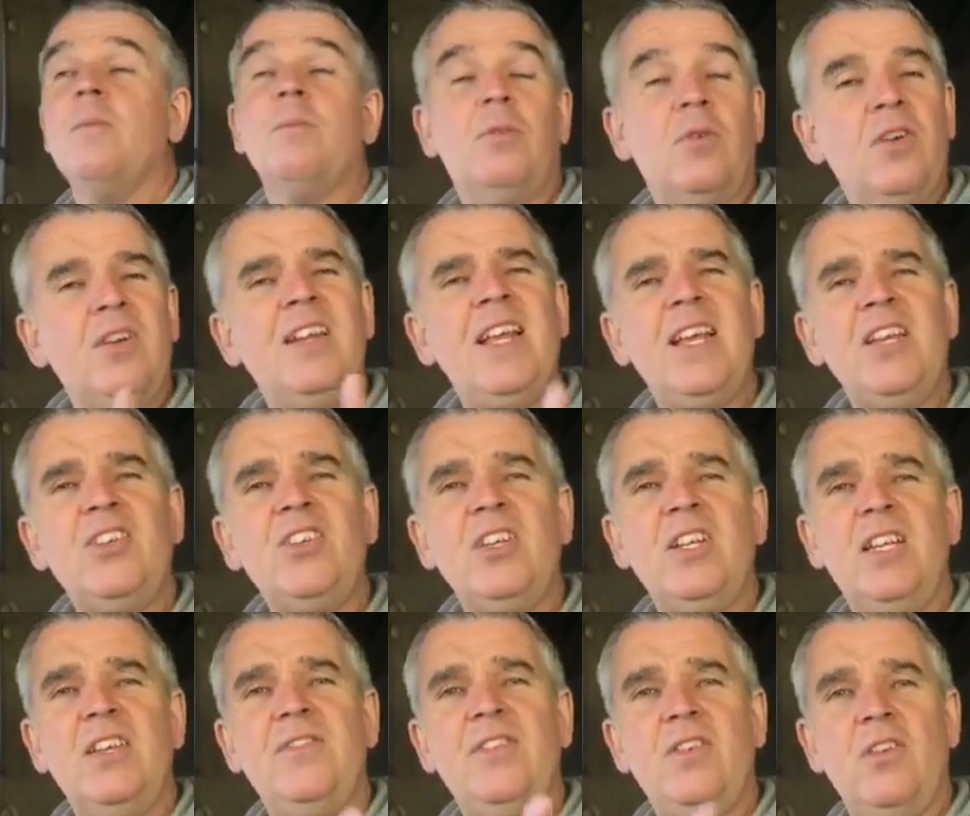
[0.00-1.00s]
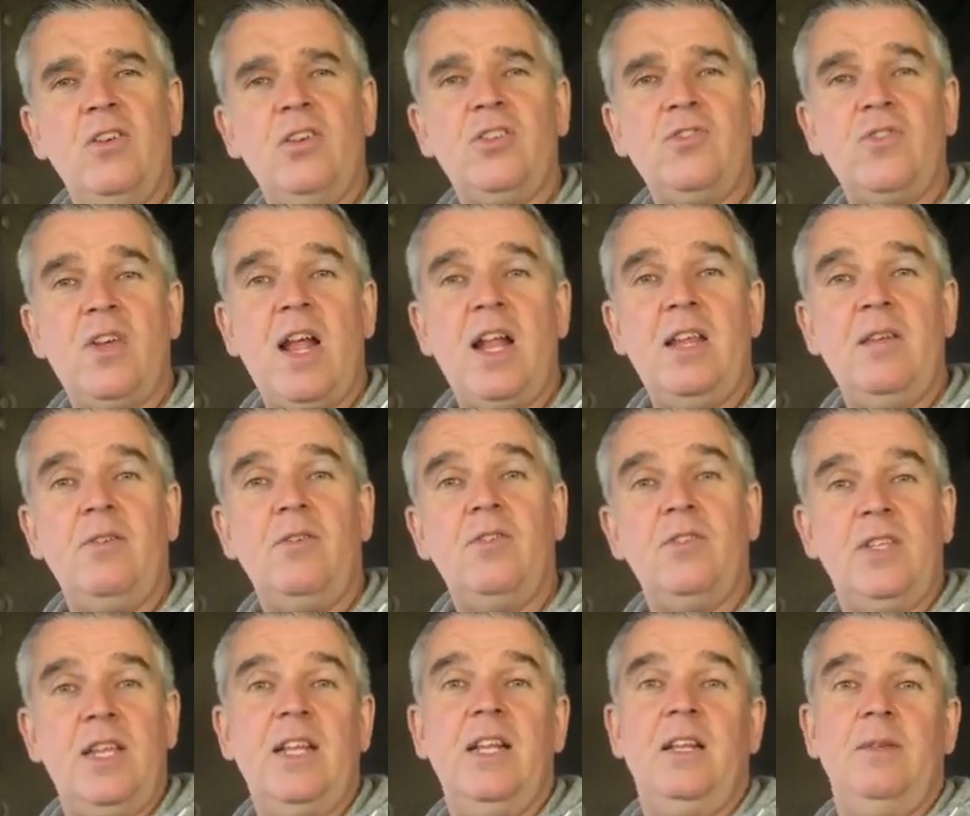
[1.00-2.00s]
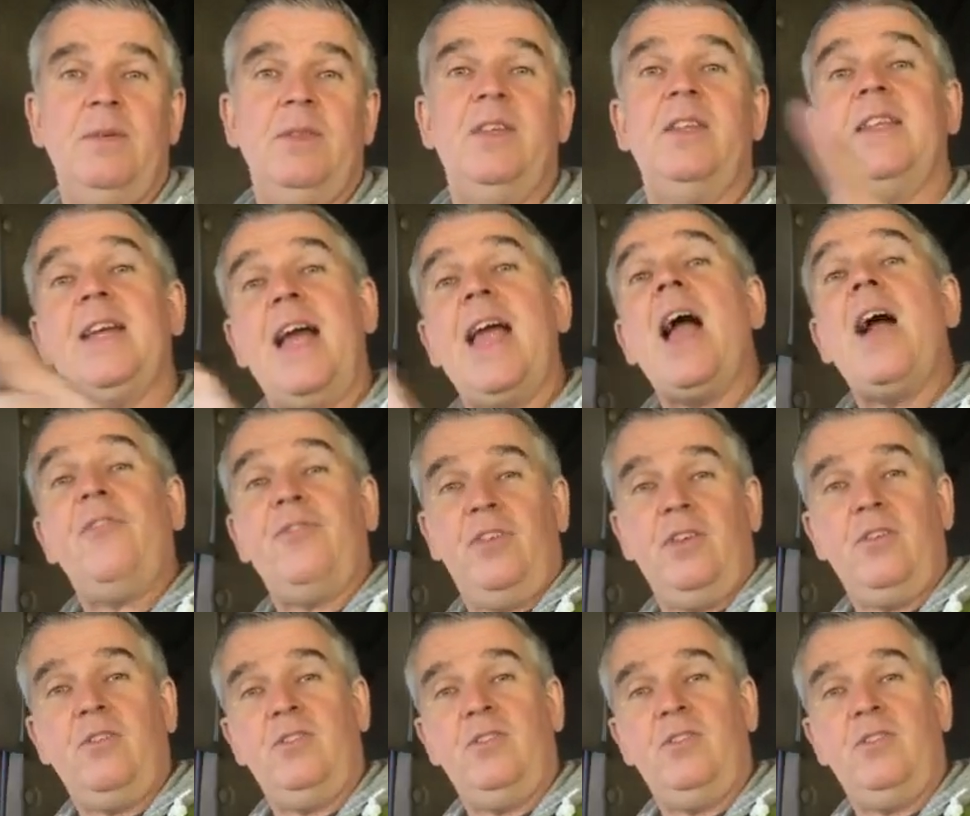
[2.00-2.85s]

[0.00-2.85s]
But unless you live in Australia, because then it'll be the day after,